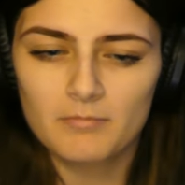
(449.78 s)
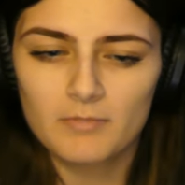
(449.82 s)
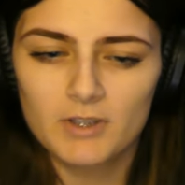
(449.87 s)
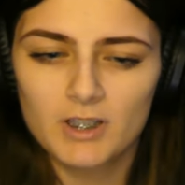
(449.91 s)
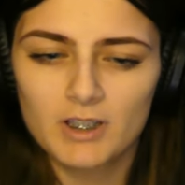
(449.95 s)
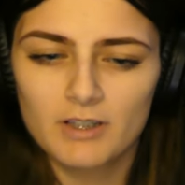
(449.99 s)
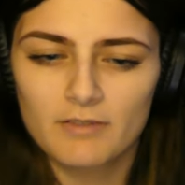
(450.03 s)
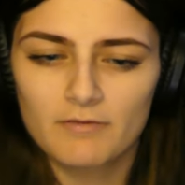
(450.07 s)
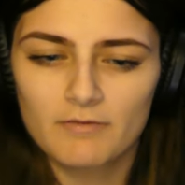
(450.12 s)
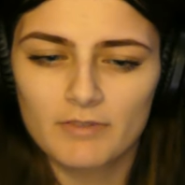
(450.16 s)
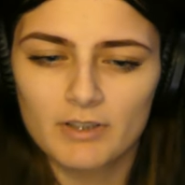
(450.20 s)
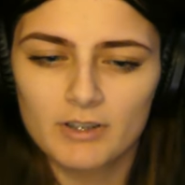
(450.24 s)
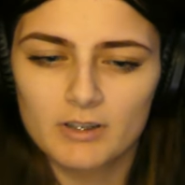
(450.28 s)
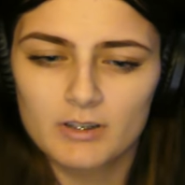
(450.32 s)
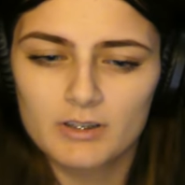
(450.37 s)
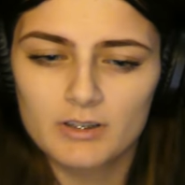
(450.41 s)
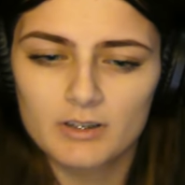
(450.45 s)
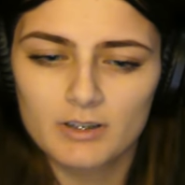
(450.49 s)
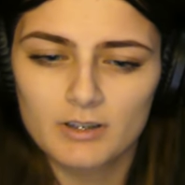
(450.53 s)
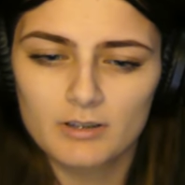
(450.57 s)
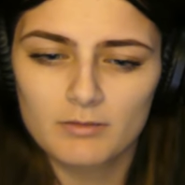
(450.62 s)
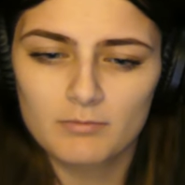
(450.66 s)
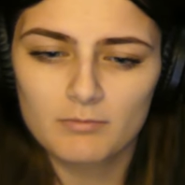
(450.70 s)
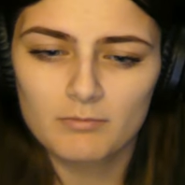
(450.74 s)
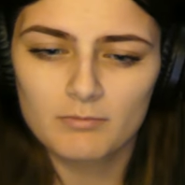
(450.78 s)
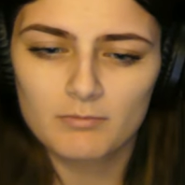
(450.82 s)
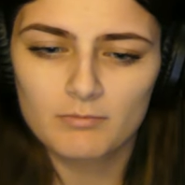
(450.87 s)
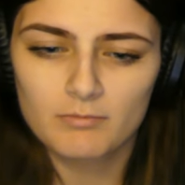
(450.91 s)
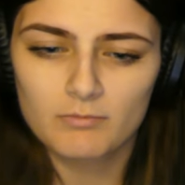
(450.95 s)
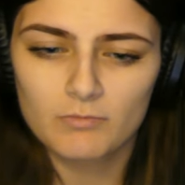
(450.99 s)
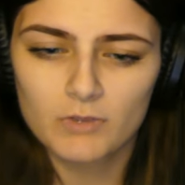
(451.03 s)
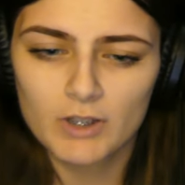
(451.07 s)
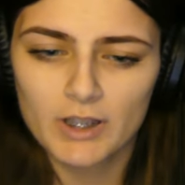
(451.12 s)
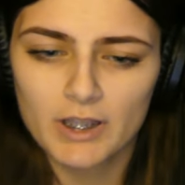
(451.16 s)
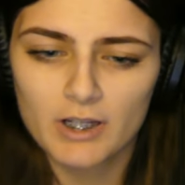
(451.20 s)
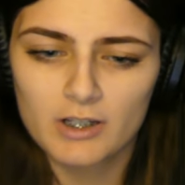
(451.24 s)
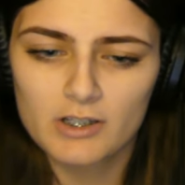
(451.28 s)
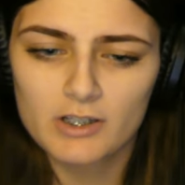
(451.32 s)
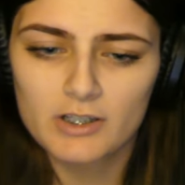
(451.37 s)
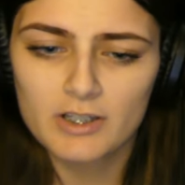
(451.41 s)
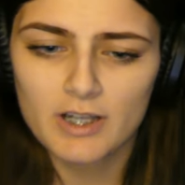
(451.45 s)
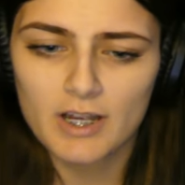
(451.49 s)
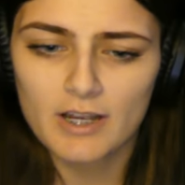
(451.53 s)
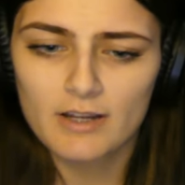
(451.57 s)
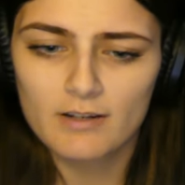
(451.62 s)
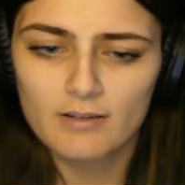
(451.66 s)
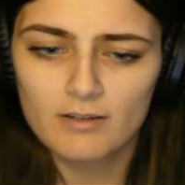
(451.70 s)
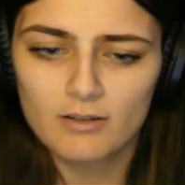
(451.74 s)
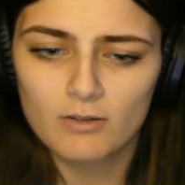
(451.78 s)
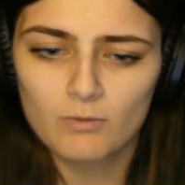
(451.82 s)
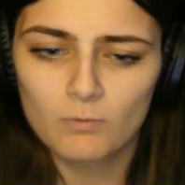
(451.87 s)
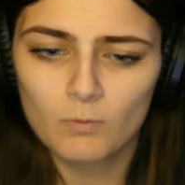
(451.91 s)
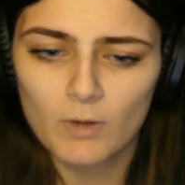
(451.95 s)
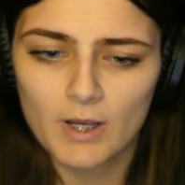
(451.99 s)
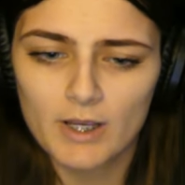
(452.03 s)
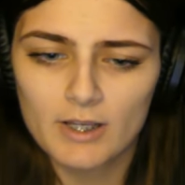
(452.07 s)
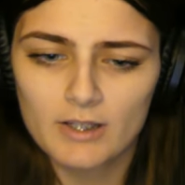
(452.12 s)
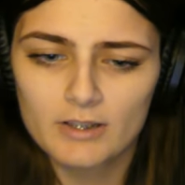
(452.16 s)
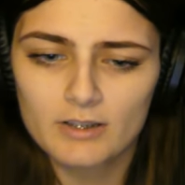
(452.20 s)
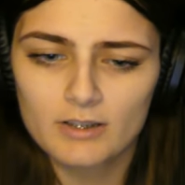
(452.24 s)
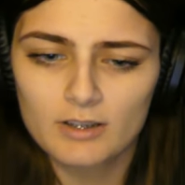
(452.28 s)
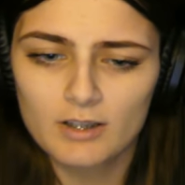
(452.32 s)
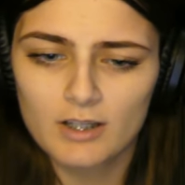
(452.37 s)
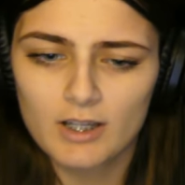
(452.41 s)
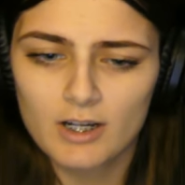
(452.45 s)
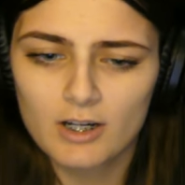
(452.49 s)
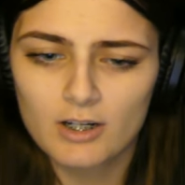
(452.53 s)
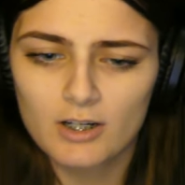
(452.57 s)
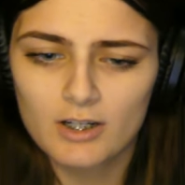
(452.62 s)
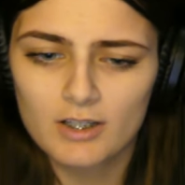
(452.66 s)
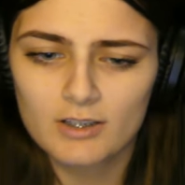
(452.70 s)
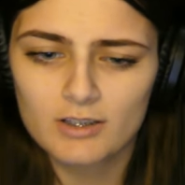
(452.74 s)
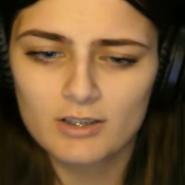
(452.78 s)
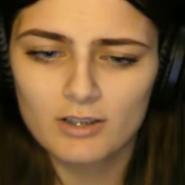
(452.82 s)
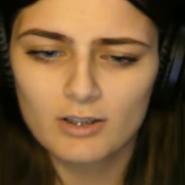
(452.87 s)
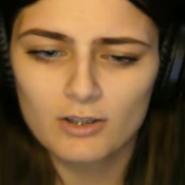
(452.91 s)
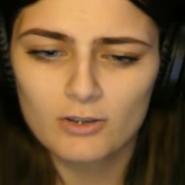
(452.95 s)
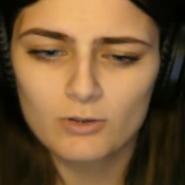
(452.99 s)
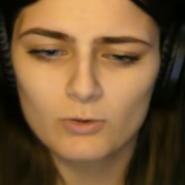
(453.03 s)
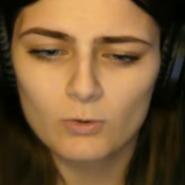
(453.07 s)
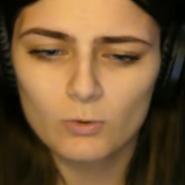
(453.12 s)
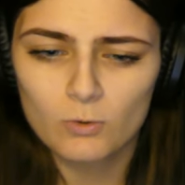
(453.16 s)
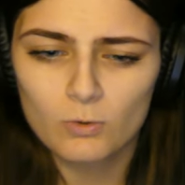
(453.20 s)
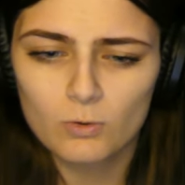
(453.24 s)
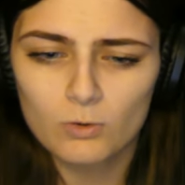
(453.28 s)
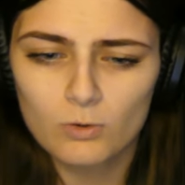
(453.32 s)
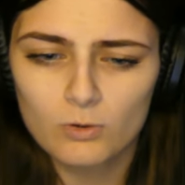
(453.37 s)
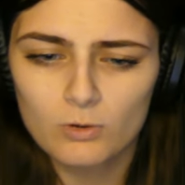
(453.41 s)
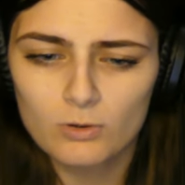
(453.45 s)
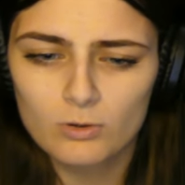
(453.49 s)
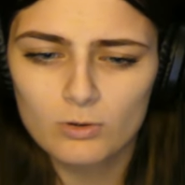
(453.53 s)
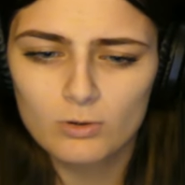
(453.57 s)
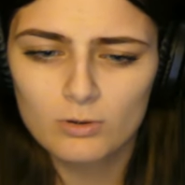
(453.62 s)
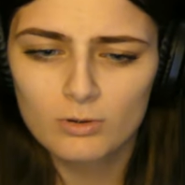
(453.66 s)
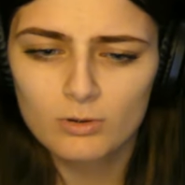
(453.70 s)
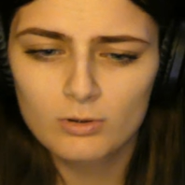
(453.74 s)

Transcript: convinced him with her siren ways to let her into the school?